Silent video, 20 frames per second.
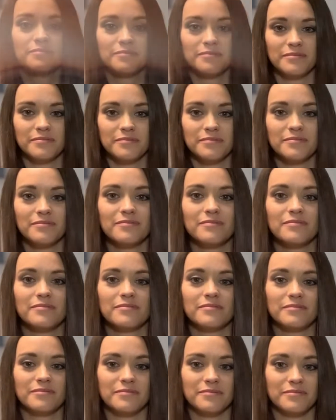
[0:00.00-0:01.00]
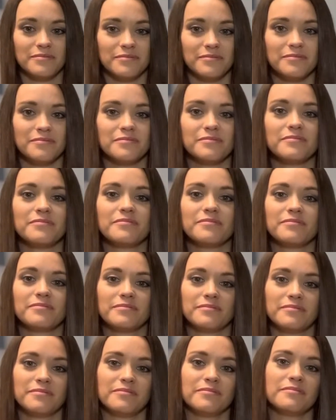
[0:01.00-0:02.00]

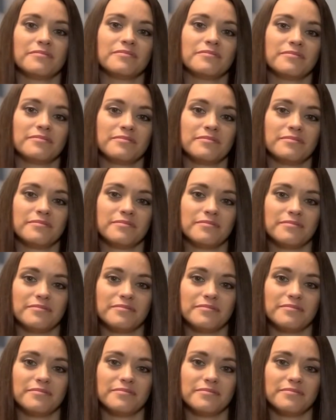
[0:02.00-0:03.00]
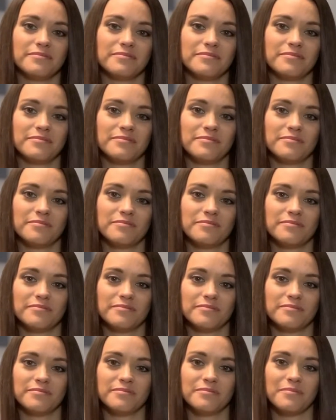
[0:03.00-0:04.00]

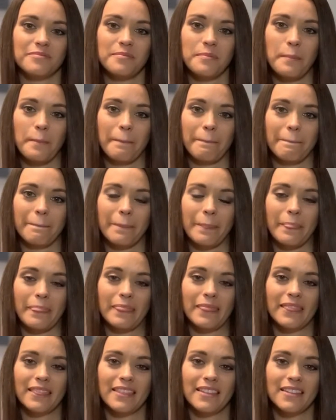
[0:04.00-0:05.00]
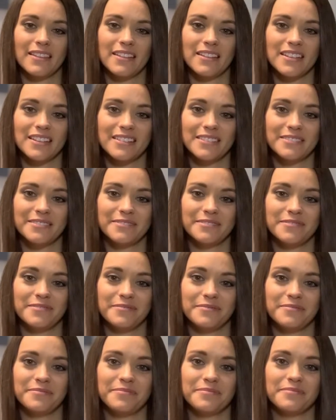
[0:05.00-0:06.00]

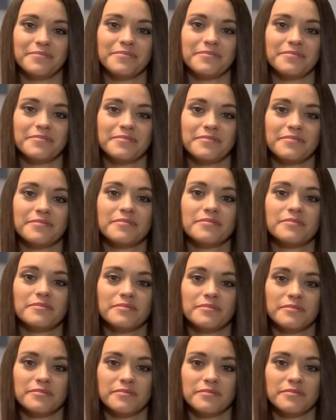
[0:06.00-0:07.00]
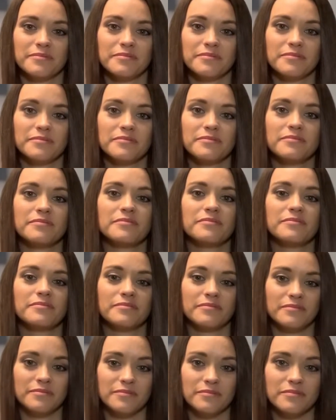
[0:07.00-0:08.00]
(not speaking)